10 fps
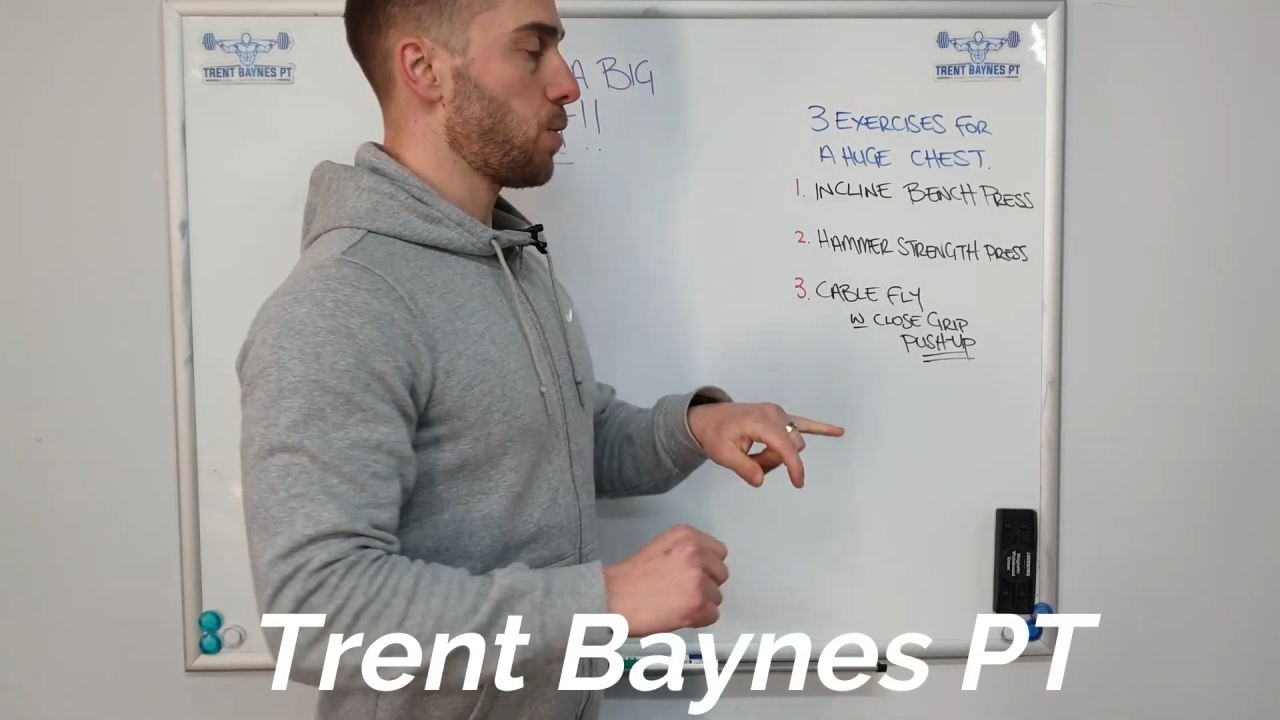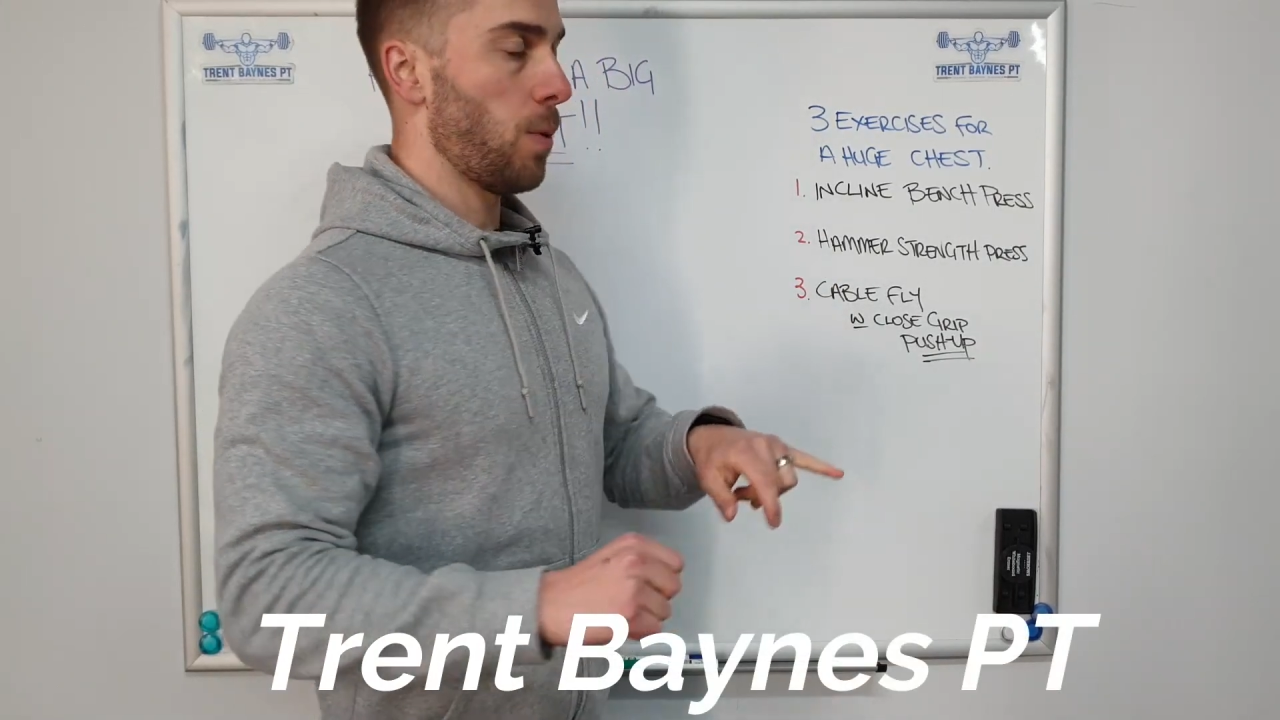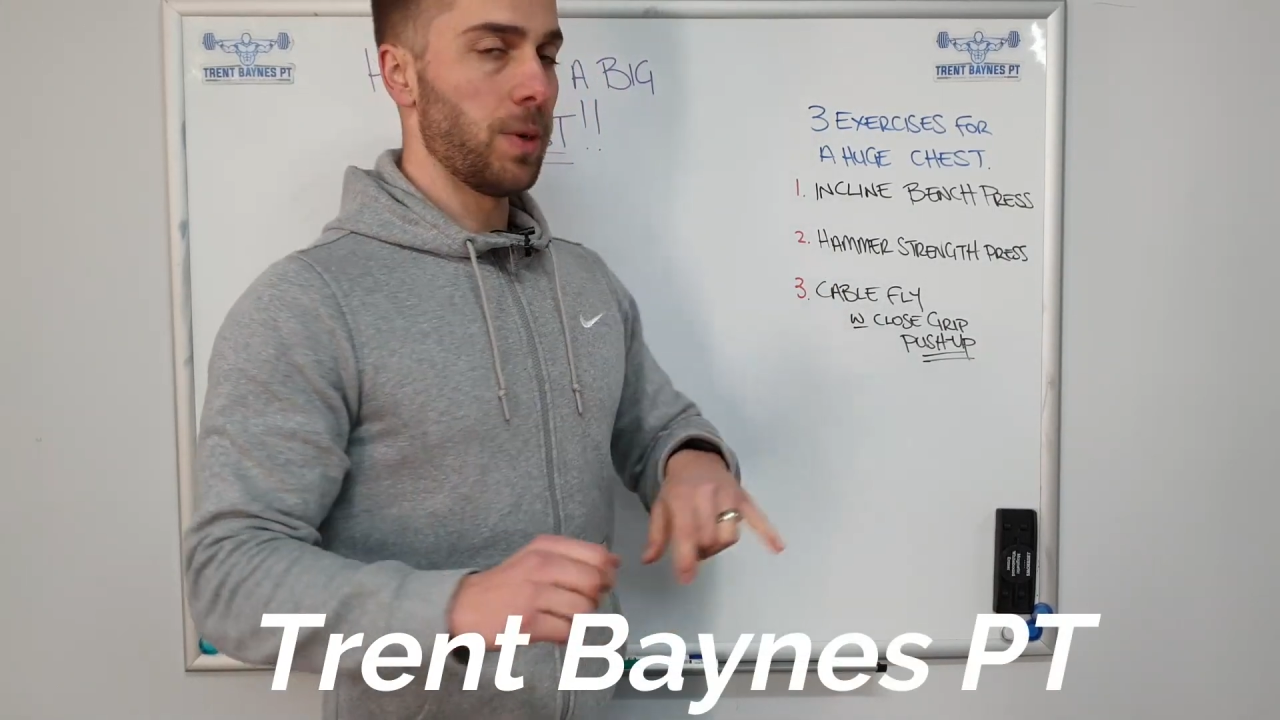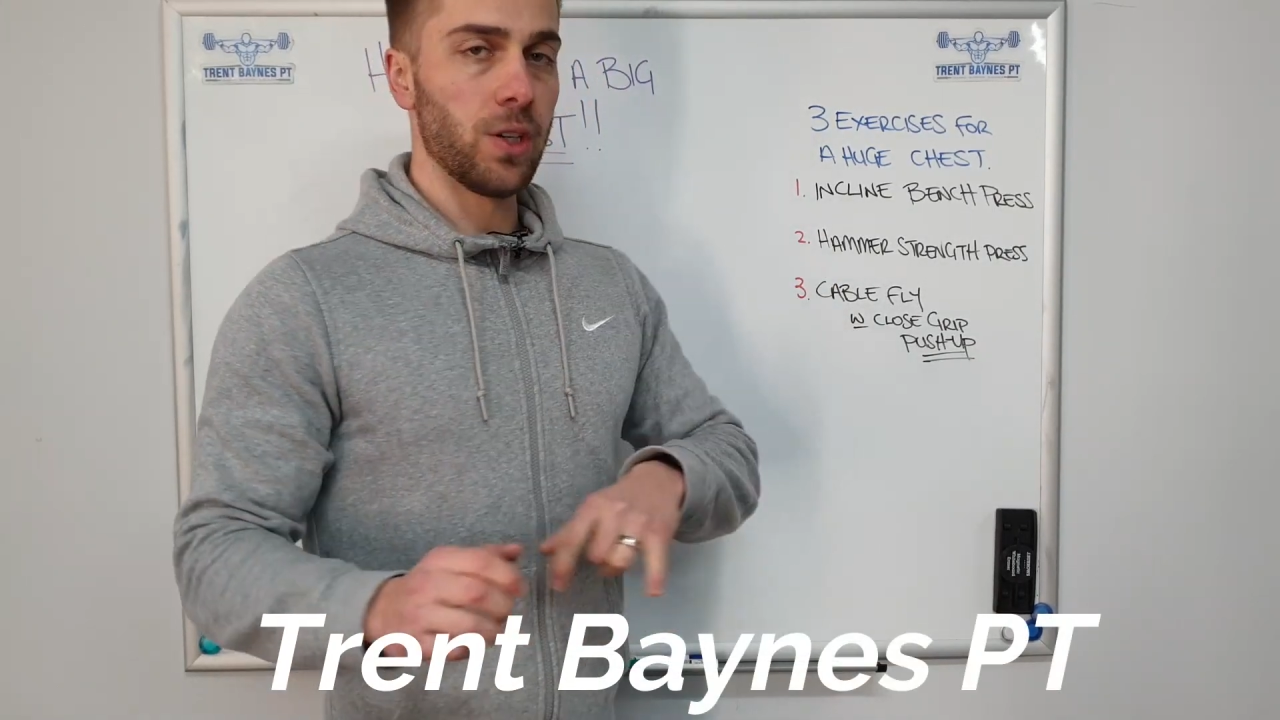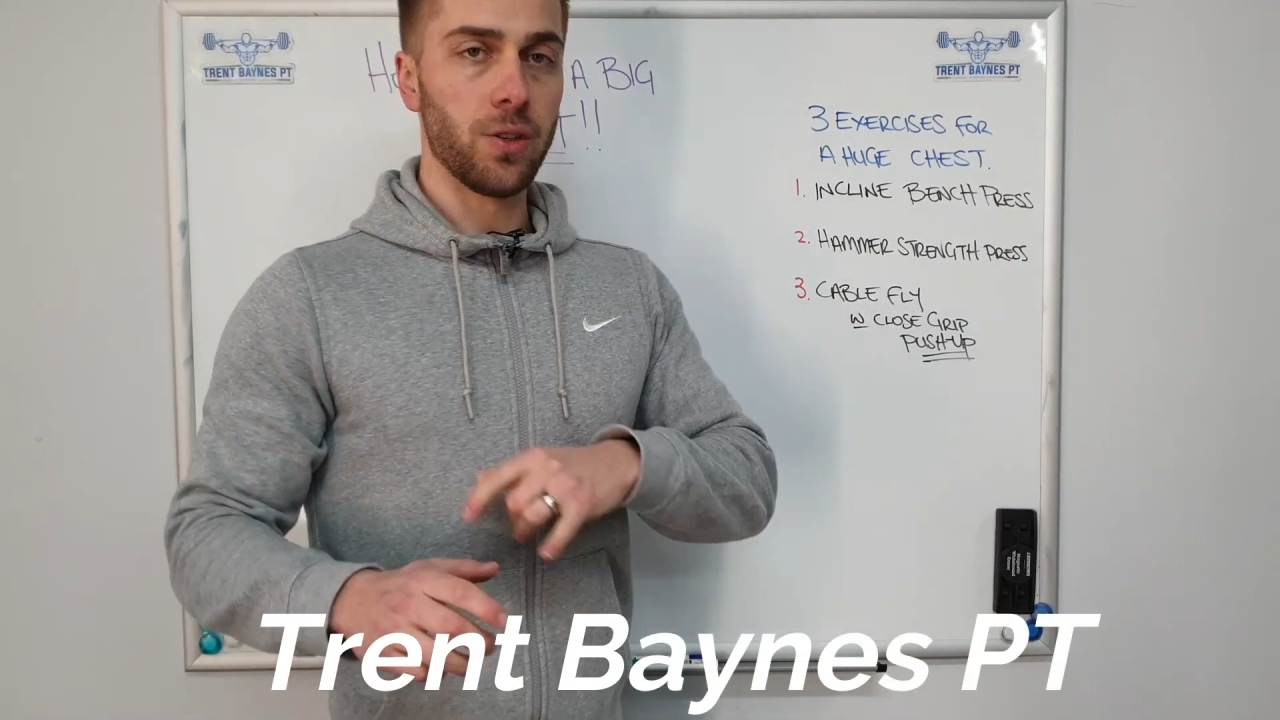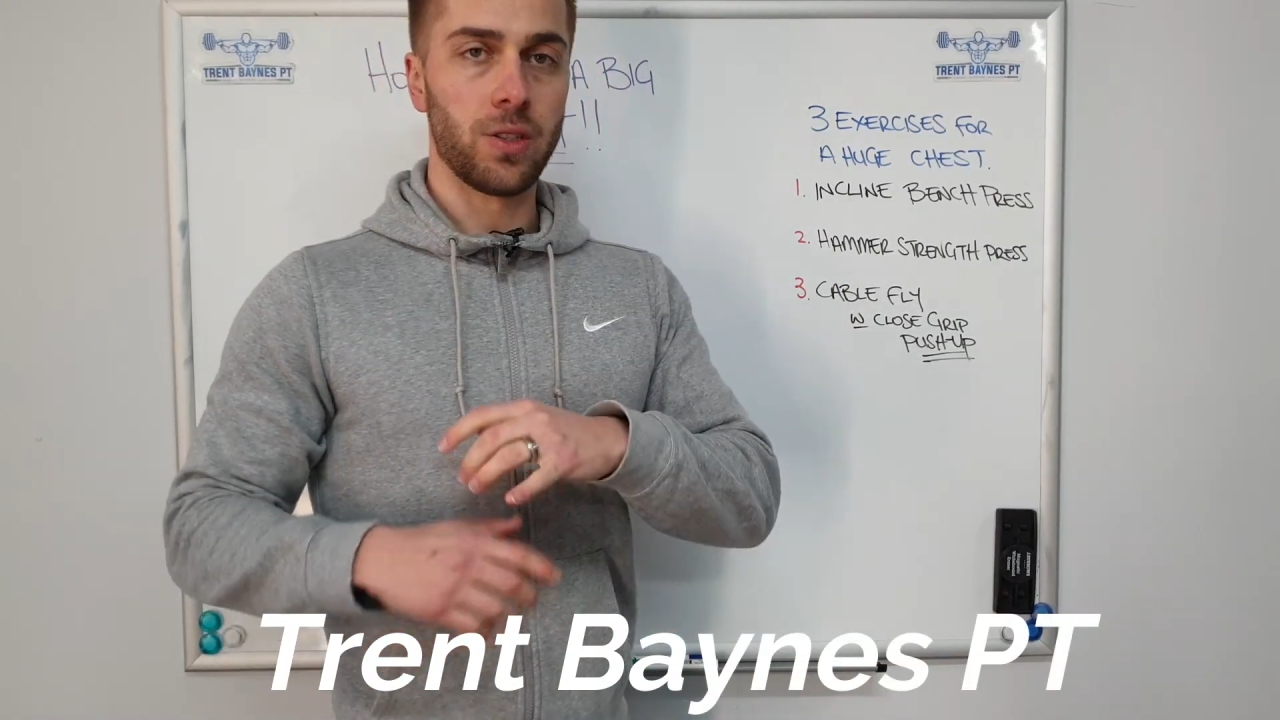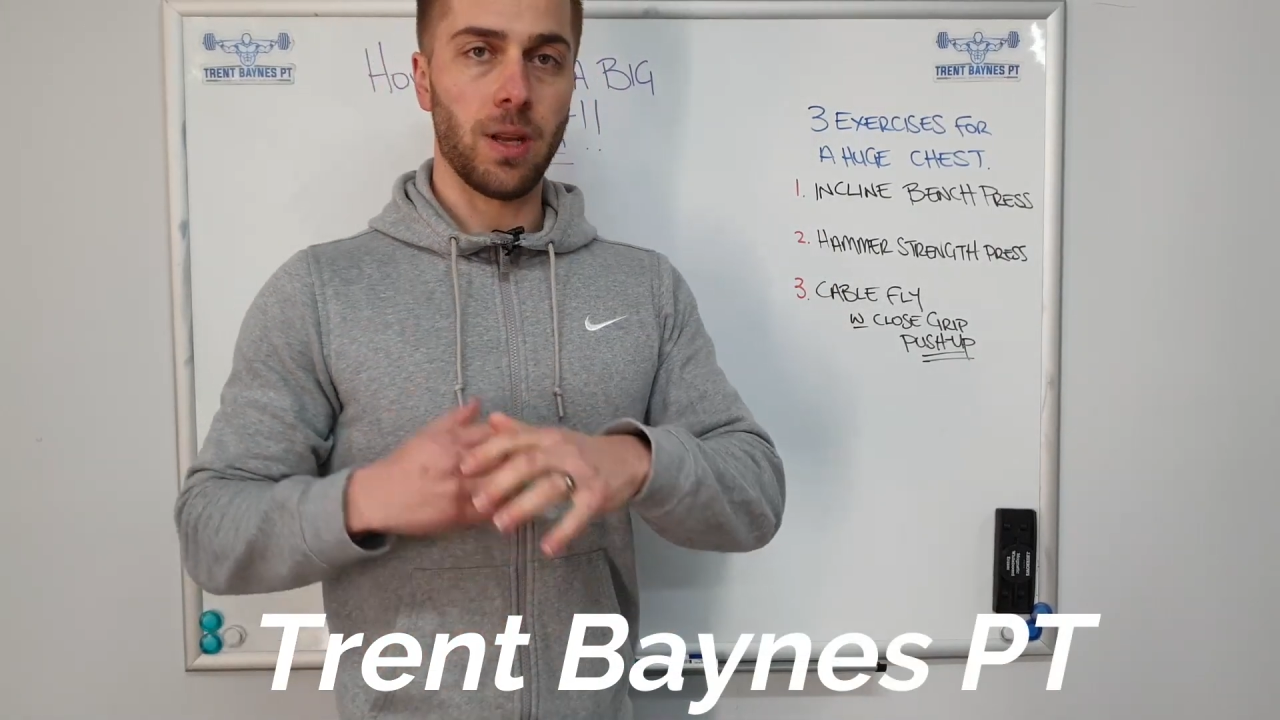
want me to do